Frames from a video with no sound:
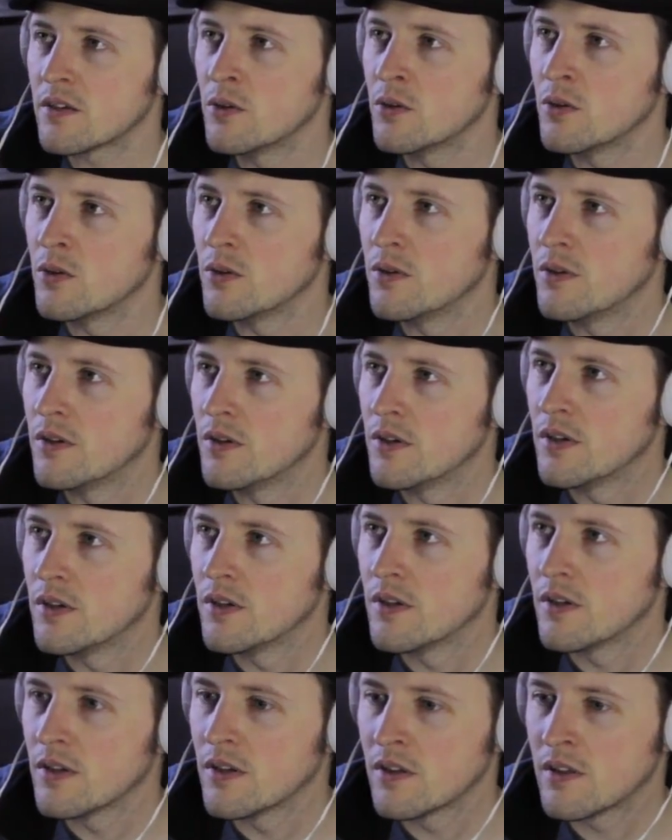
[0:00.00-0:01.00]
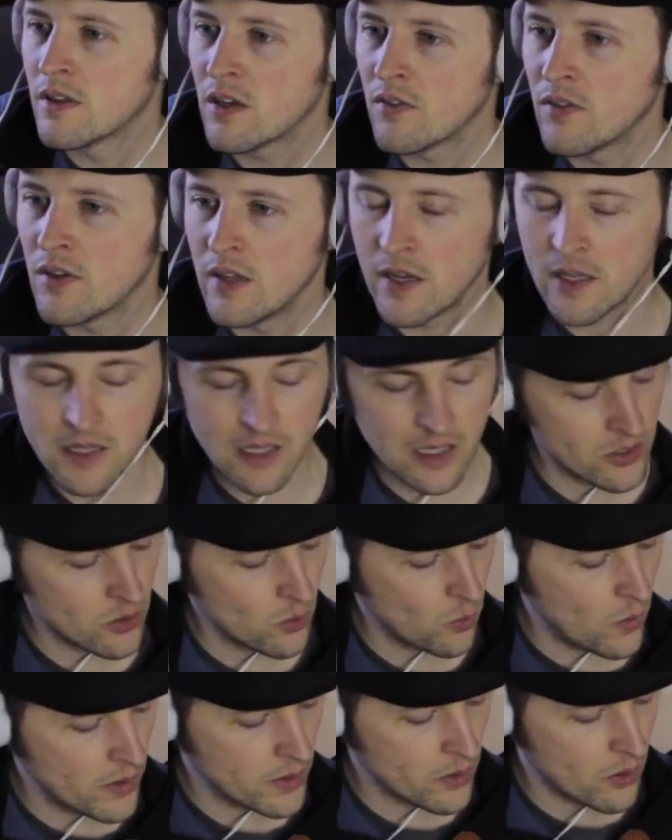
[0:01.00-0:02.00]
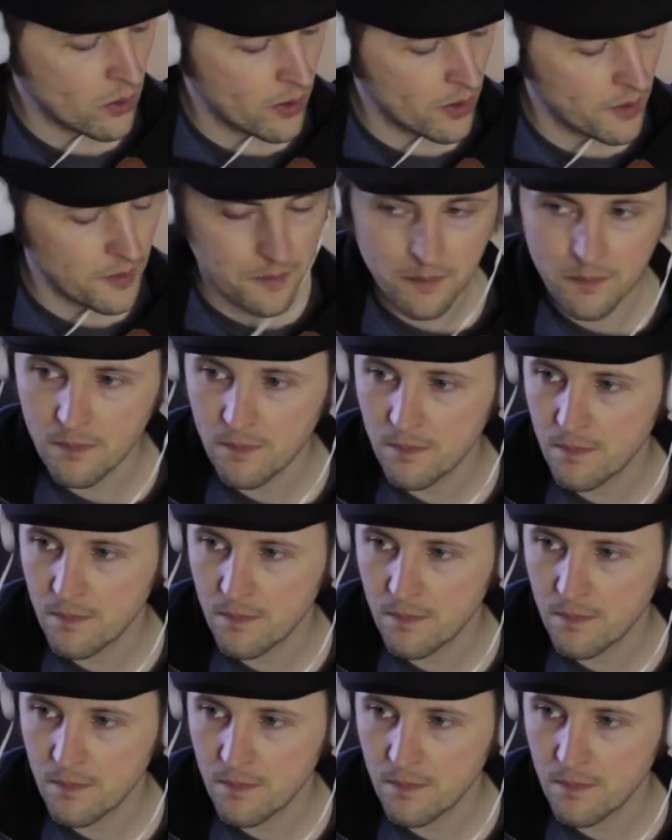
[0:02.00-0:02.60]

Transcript: Cool? Think of it like that as a 1 chord.